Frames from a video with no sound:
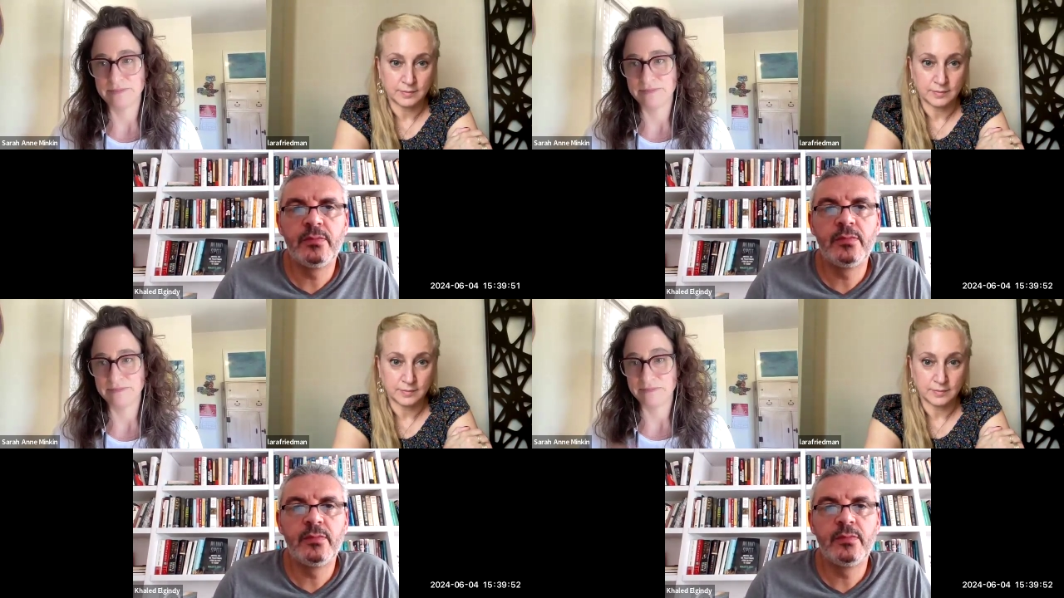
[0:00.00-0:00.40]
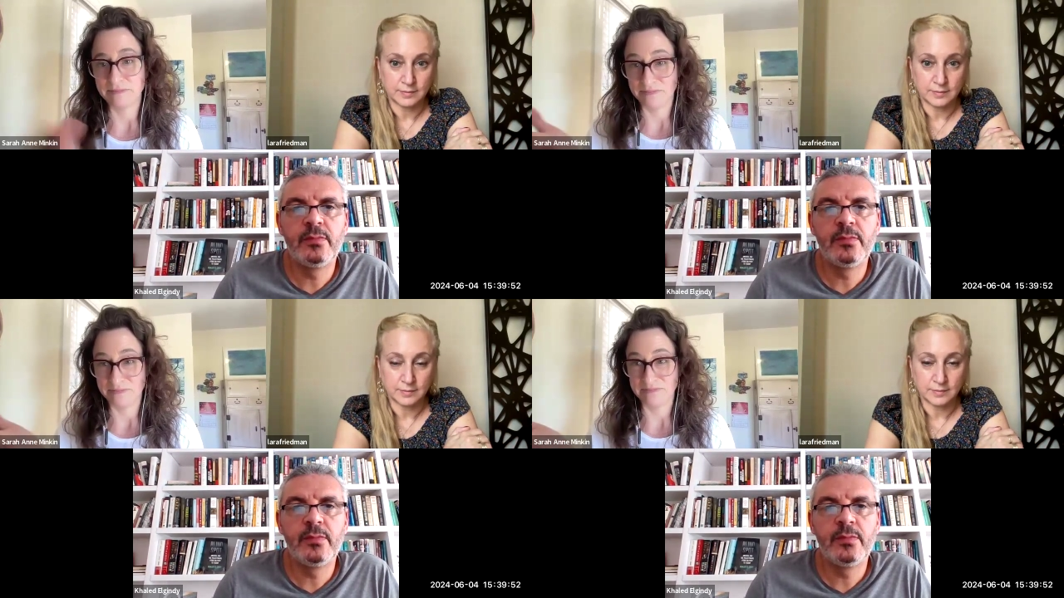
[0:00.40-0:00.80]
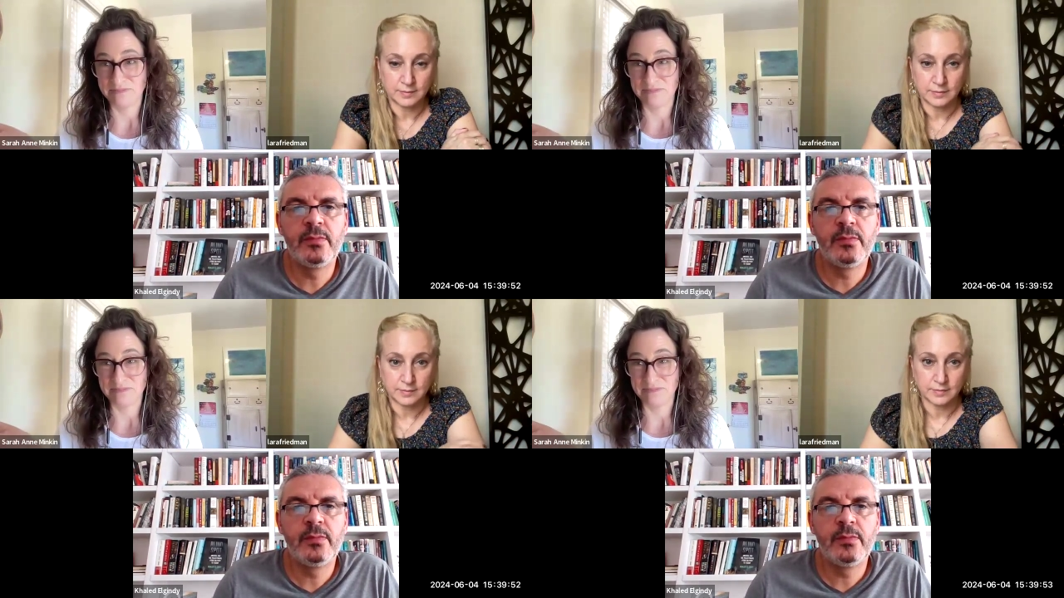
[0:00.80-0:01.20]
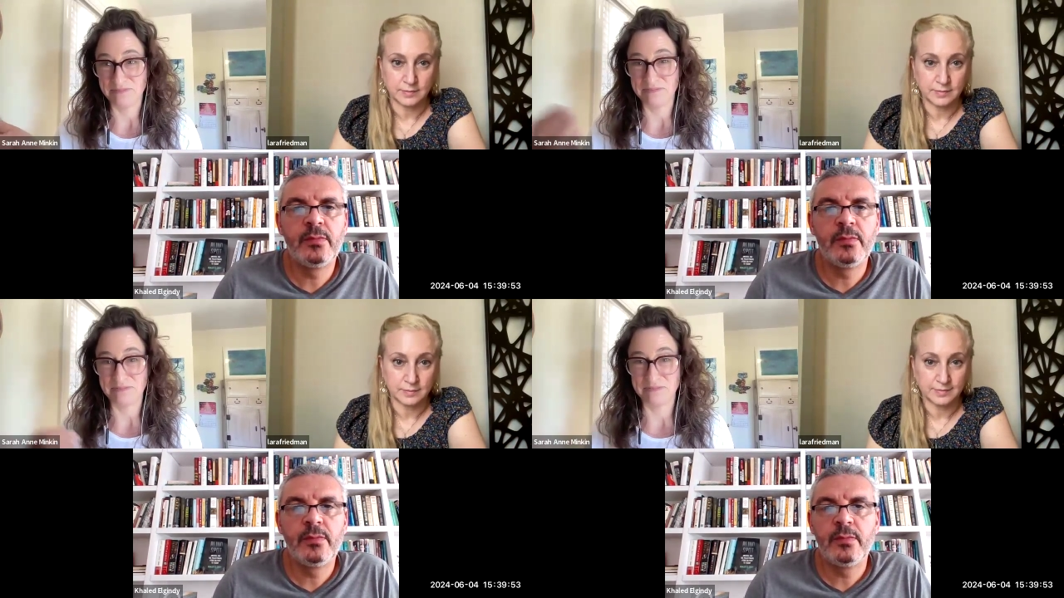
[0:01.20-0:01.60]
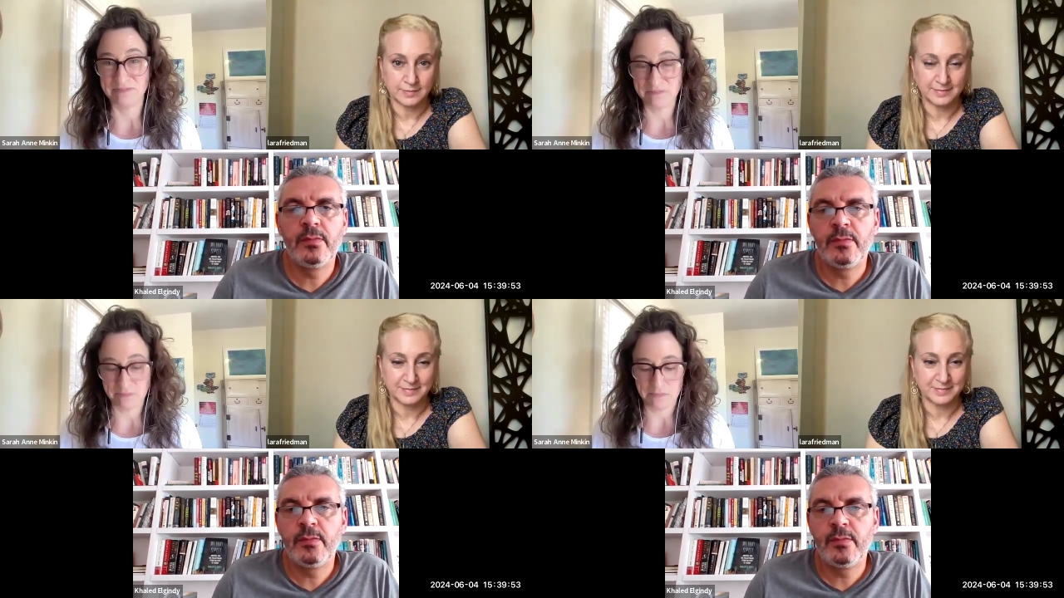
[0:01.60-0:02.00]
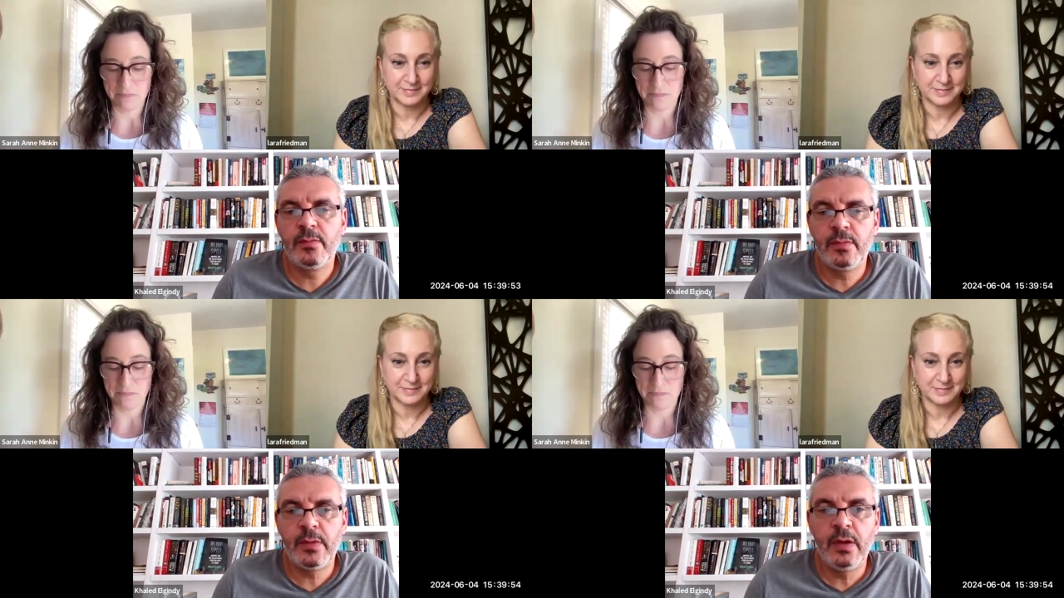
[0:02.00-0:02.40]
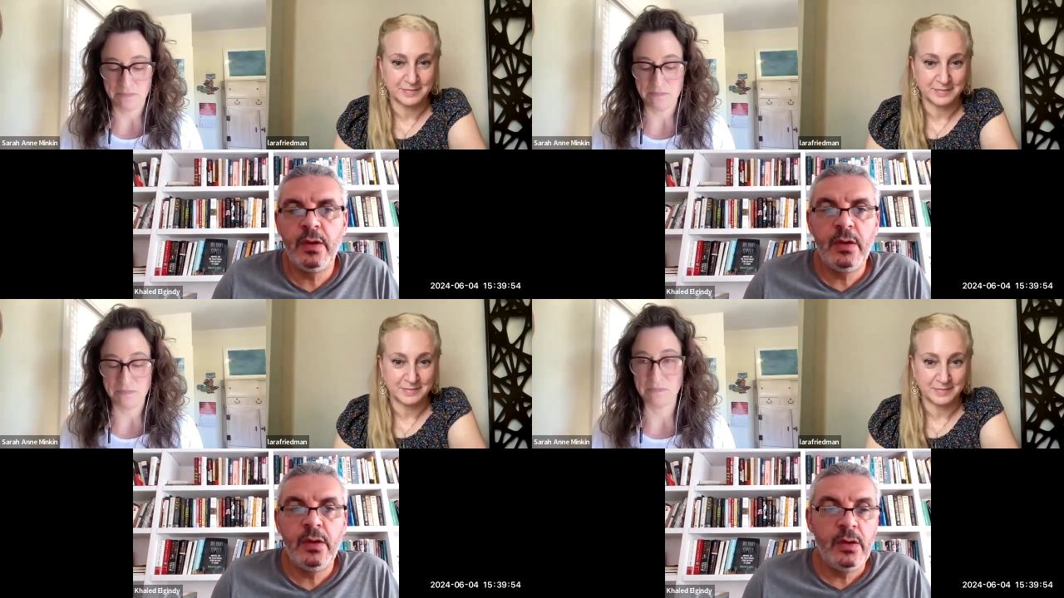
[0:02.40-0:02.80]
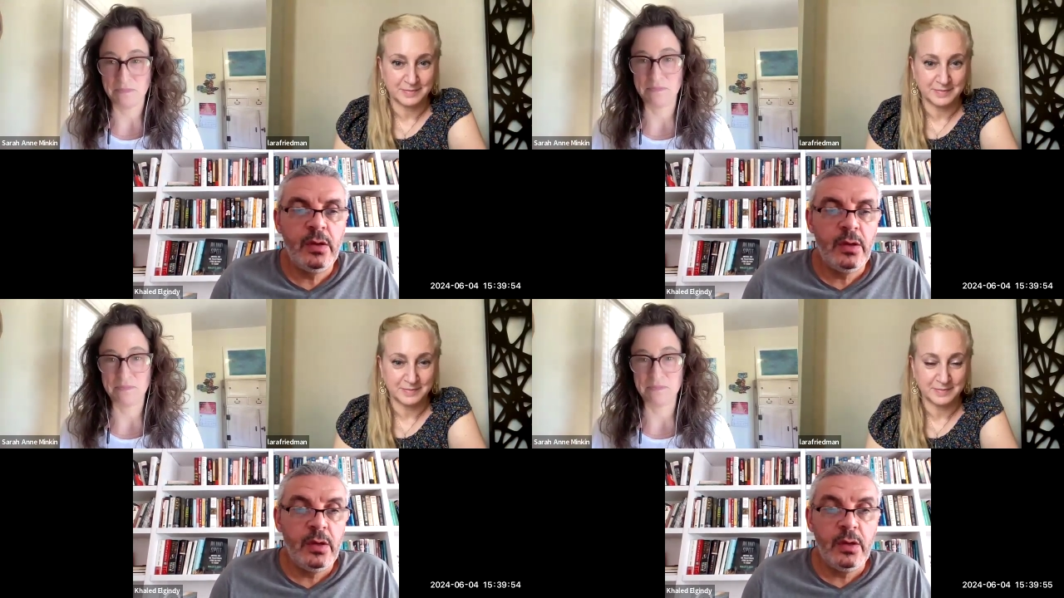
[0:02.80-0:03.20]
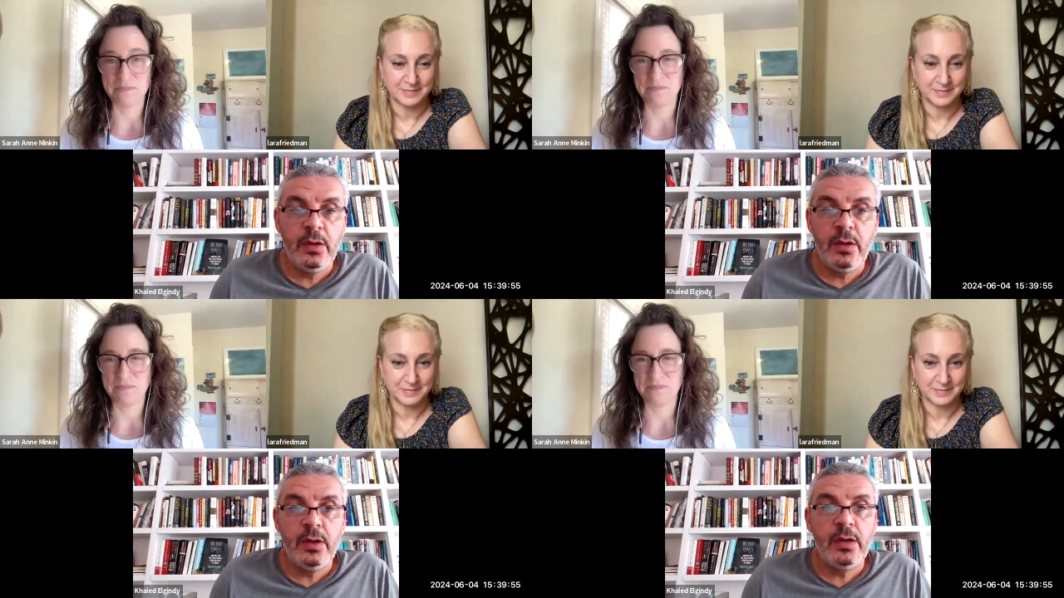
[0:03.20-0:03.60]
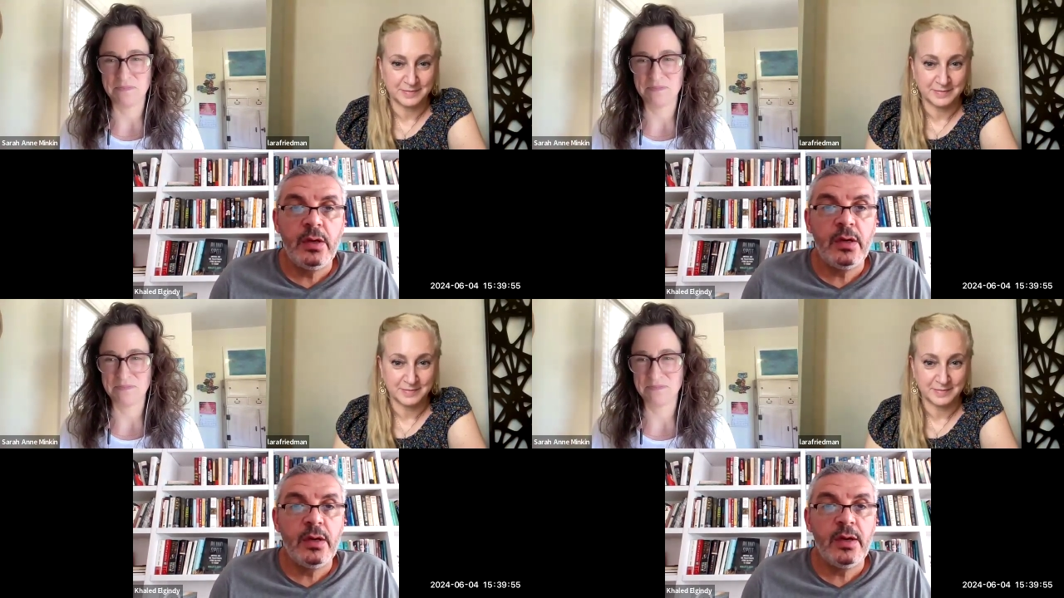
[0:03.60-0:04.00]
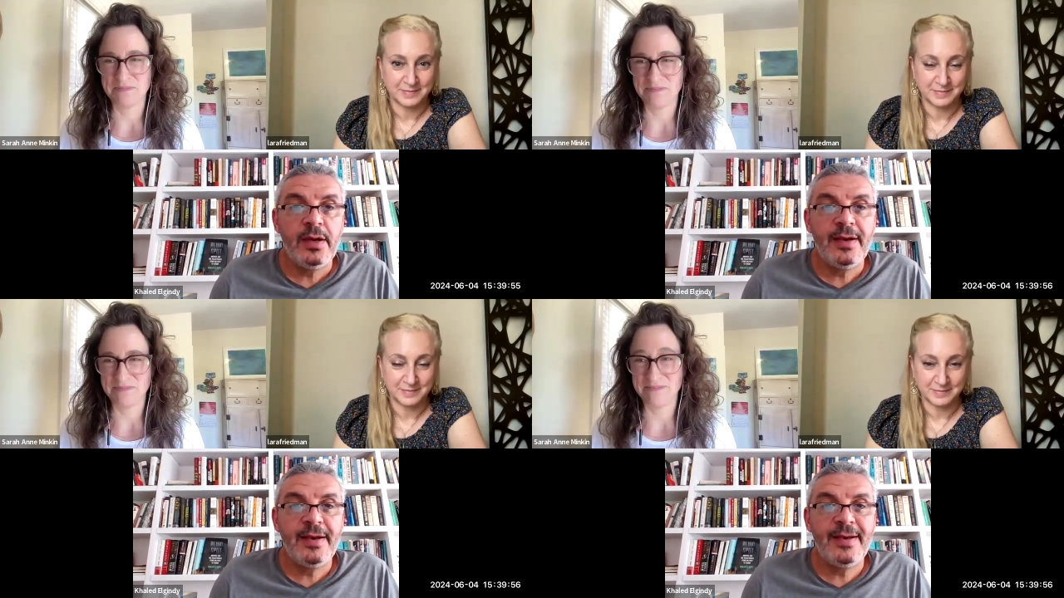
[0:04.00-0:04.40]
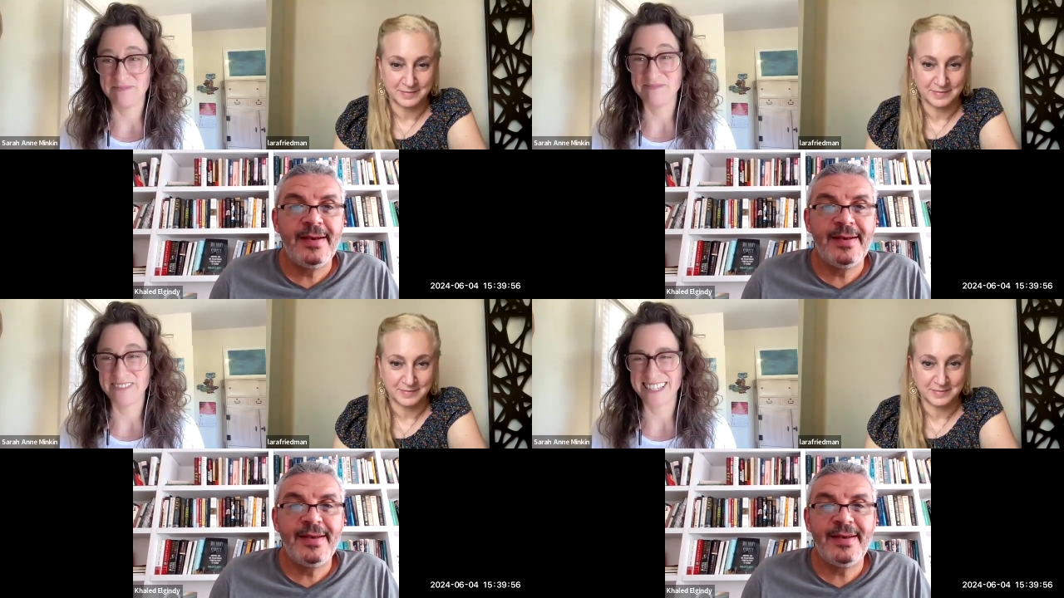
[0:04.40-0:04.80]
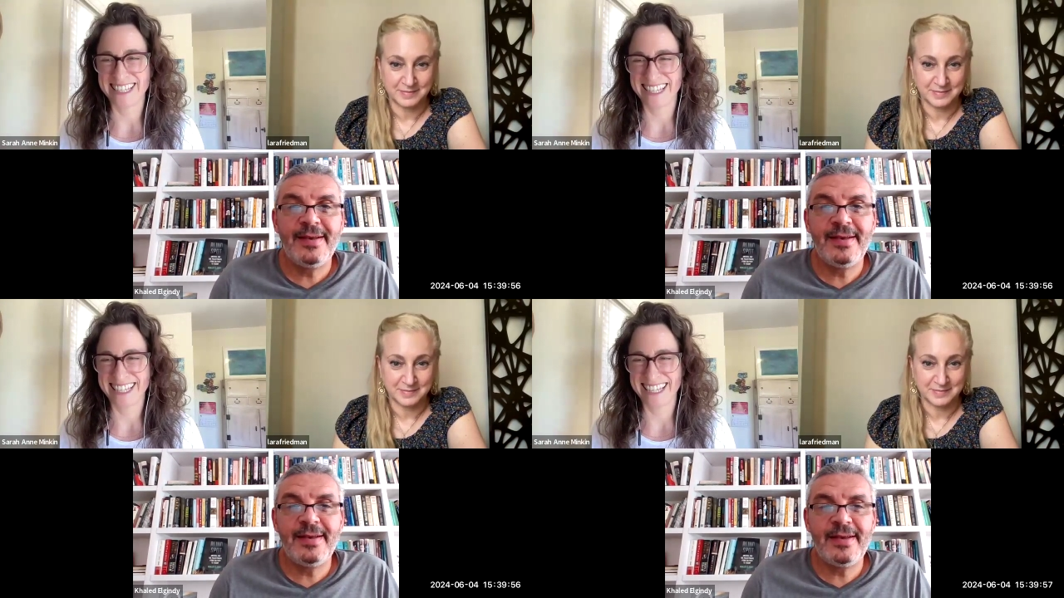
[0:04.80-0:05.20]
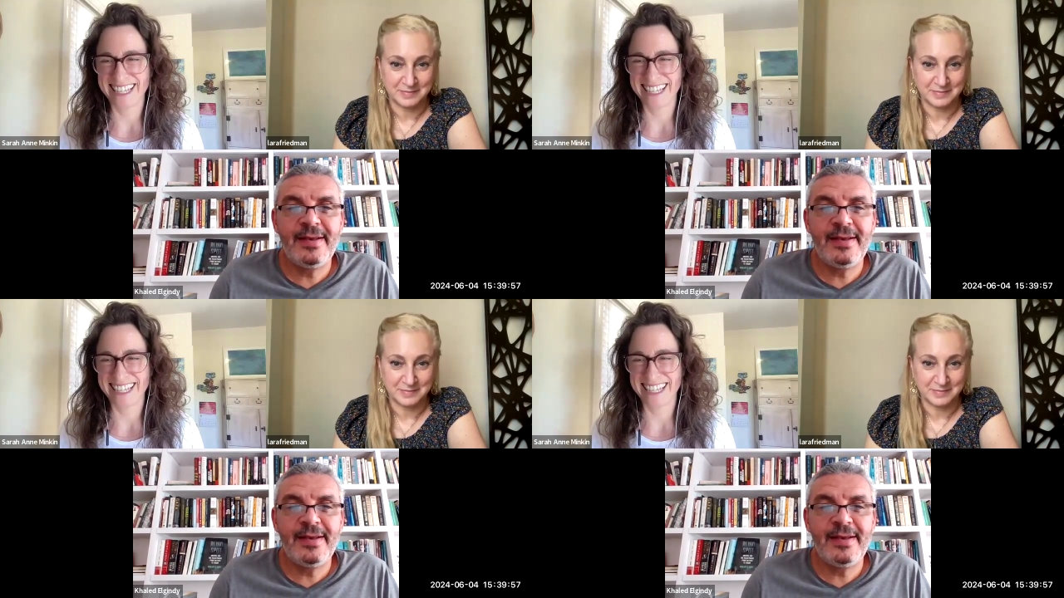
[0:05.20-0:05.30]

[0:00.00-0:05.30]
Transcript: Nothing is said.